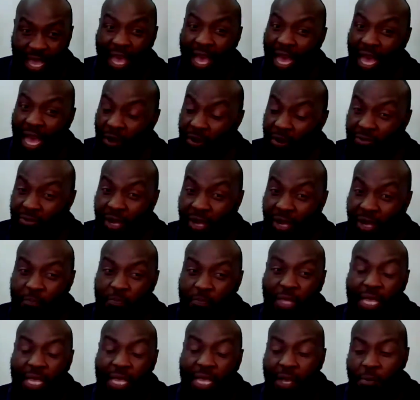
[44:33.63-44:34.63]
However,
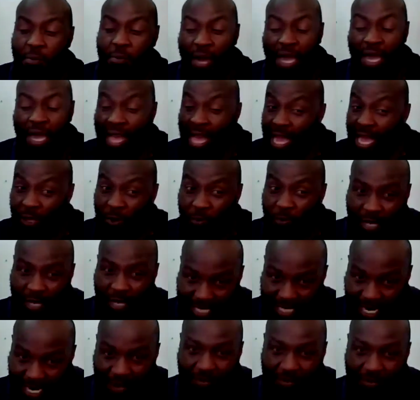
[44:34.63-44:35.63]
my
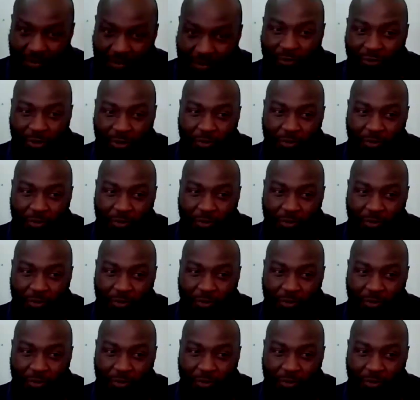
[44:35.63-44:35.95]
argument coming from